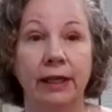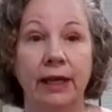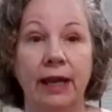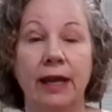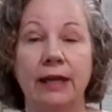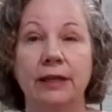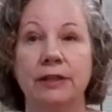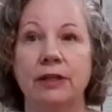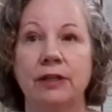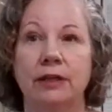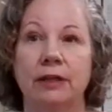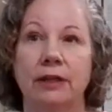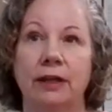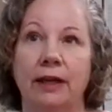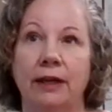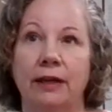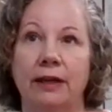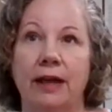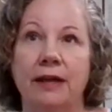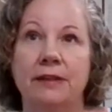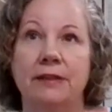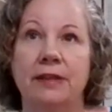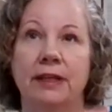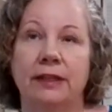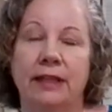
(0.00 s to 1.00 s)
And, and
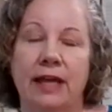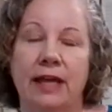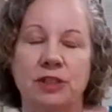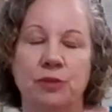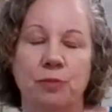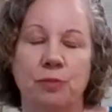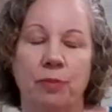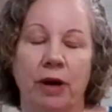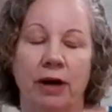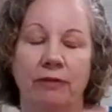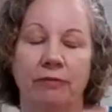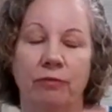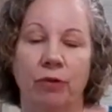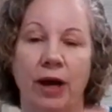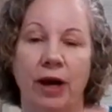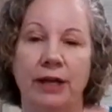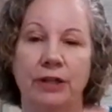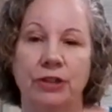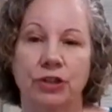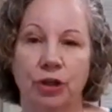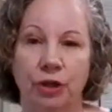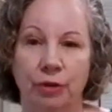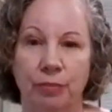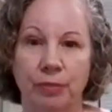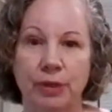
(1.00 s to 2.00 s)
I think that's part of why it
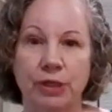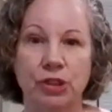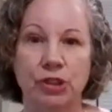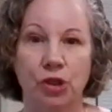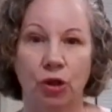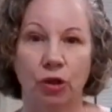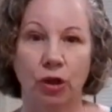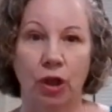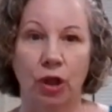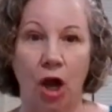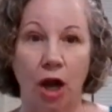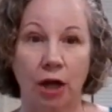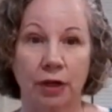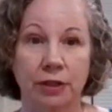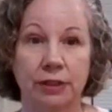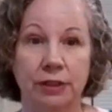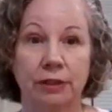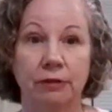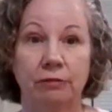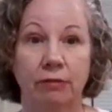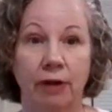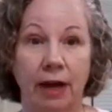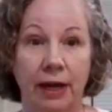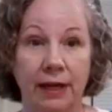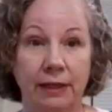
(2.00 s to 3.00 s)
took me so long to
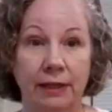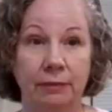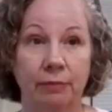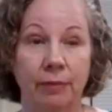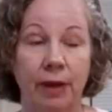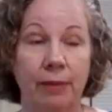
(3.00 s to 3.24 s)
write my